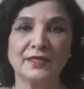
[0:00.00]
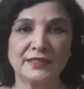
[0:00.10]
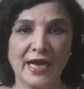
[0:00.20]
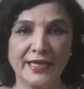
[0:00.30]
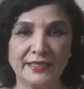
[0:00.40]

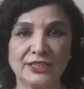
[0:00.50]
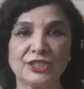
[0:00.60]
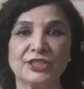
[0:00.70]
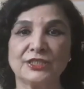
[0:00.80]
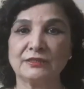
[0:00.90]

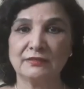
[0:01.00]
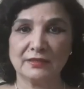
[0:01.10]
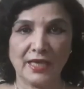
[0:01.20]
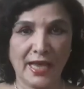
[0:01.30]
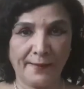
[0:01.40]
diet
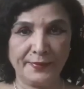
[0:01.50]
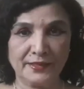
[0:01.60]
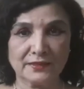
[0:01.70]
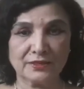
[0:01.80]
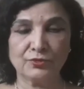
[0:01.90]

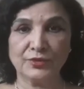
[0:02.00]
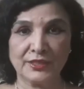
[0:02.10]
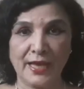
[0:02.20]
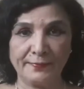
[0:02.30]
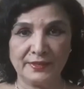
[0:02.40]
habits, good
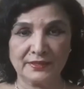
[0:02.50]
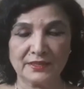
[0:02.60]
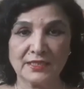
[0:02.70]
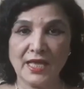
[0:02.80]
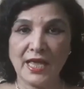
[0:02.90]
habits,